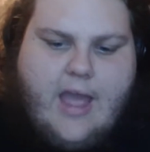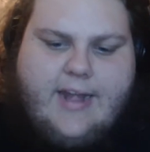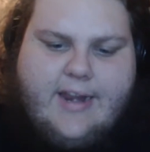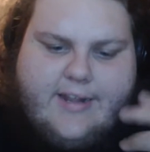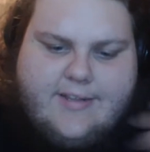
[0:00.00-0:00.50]

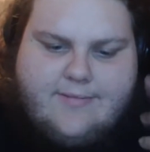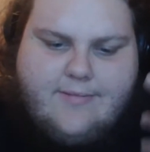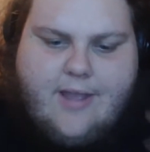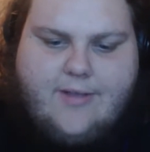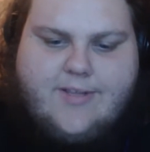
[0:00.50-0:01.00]

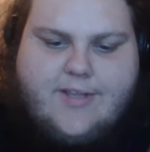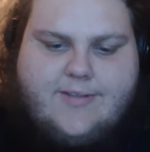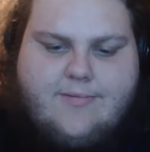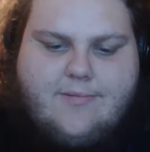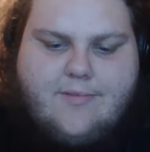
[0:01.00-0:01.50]
I was like
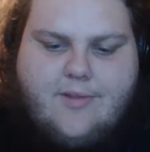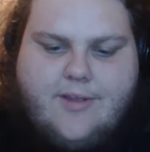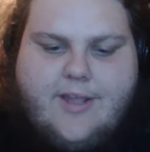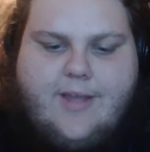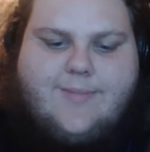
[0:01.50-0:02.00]
looking